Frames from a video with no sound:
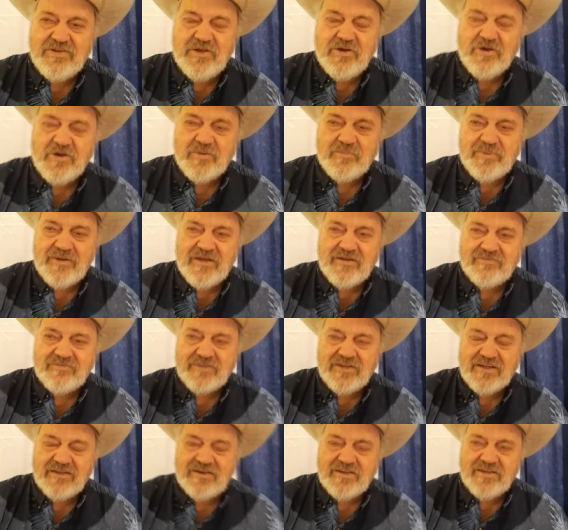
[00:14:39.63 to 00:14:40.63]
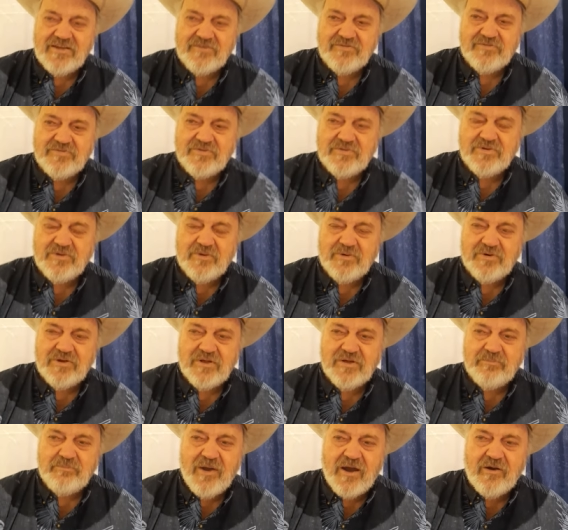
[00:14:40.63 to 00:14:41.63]
Europe, I, I love doing
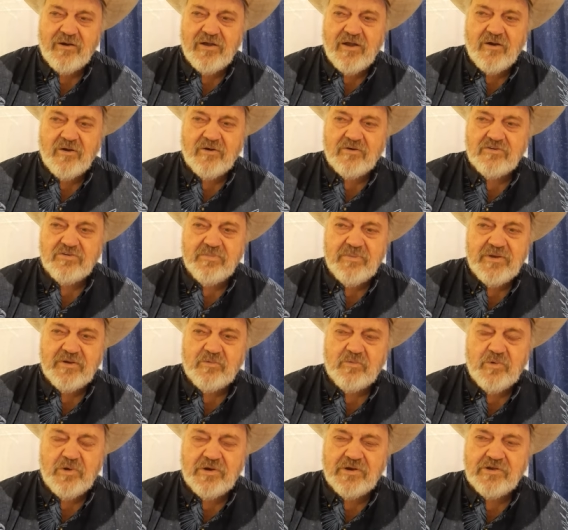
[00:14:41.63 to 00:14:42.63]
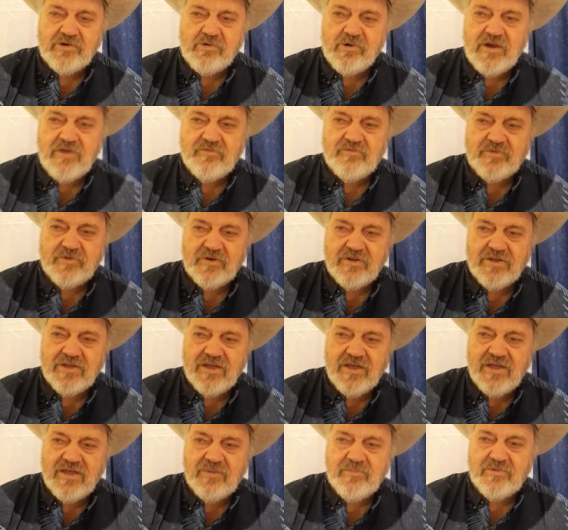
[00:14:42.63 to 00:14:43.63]
that. Barry Hearn's been really great for the
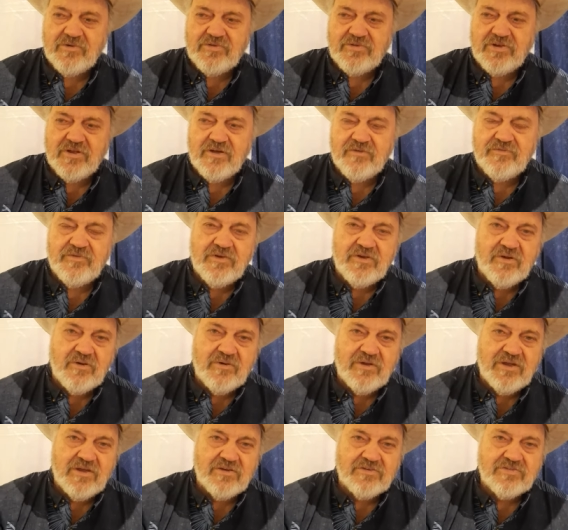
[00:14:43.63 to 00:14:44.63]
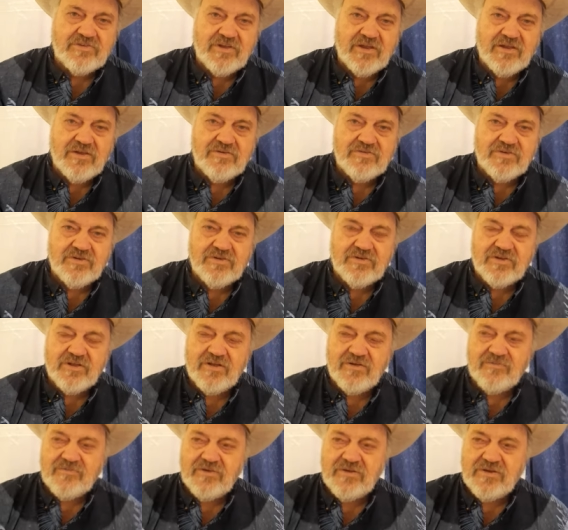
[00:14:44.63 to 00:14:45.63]
game and stuff. You know his things and
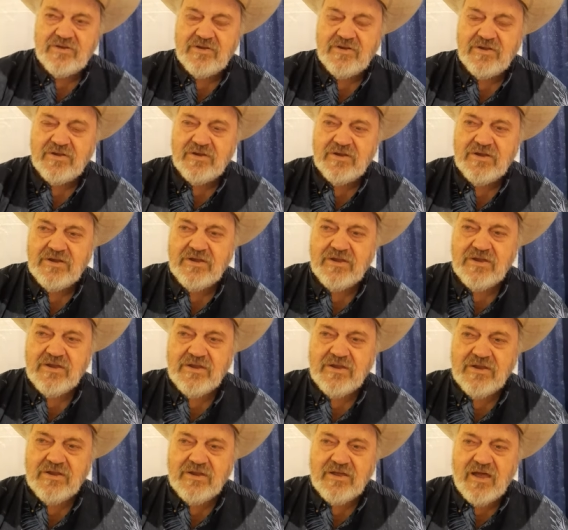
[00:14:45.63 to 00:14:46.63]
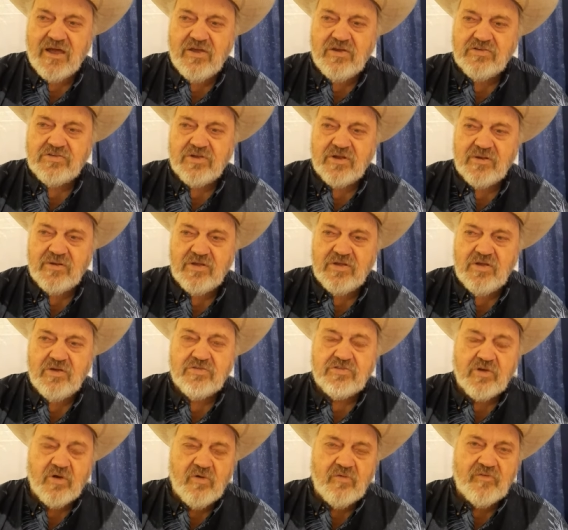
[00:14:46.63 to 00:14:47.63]
stuff. And uh, I used to I
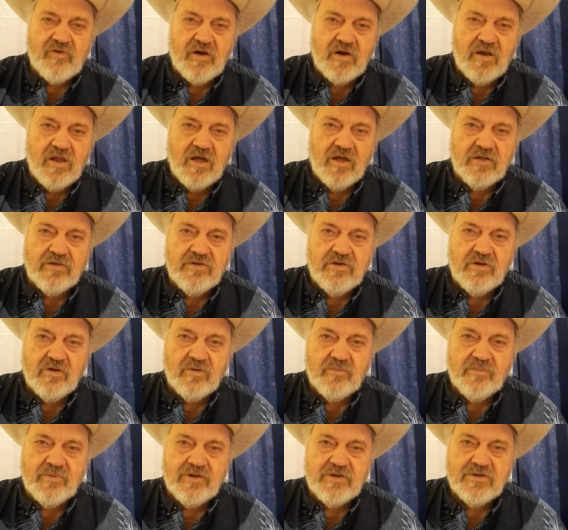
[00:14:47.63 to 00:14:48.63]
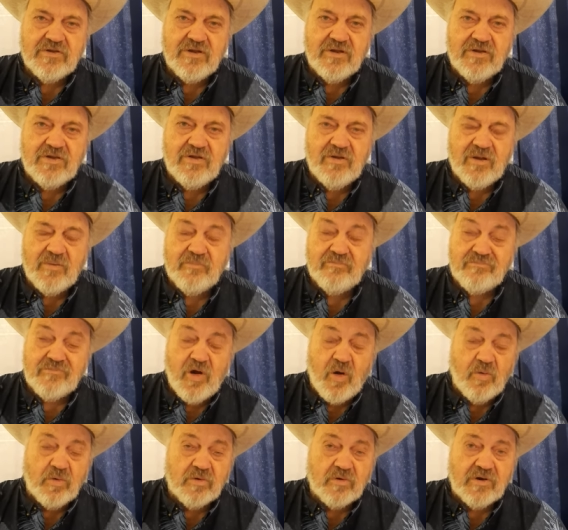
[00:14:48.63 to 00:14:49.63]
used to go over a lot, you know. But uh, you know, I'm
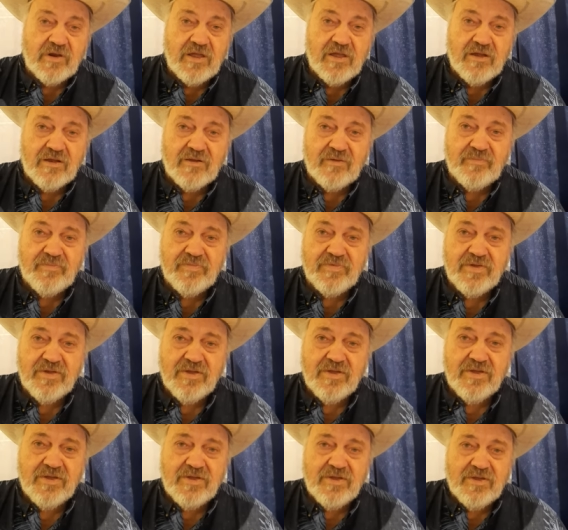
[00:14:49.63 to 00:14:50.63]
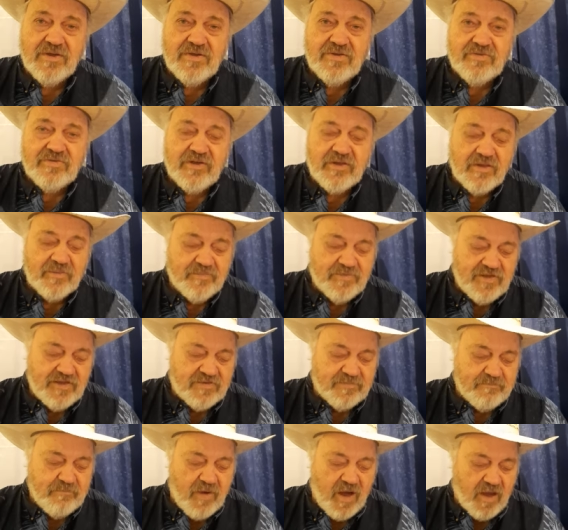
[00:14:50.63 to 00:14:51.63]
older now. And see that
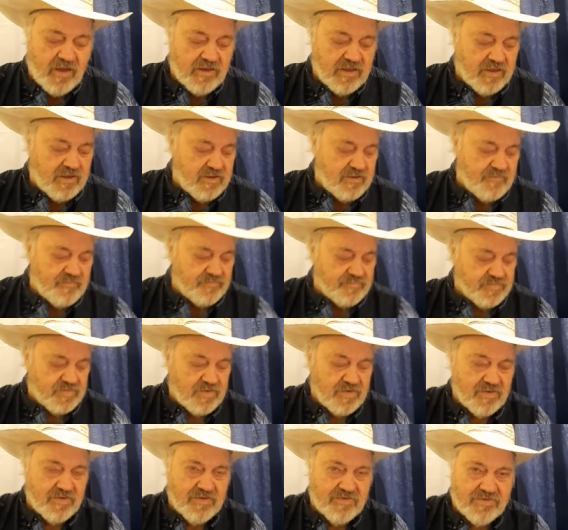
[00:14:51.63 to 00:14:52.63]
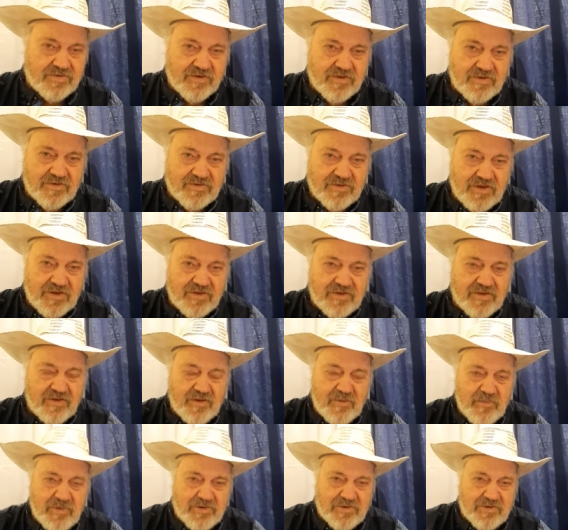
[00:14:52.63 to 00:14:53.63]
this body, see, see
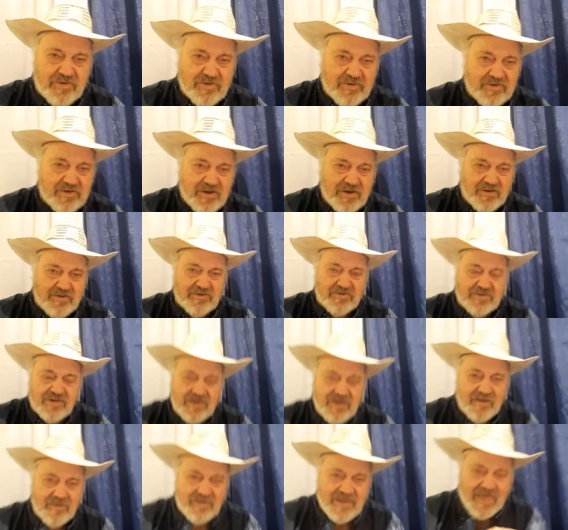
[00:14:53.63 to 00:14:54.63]
the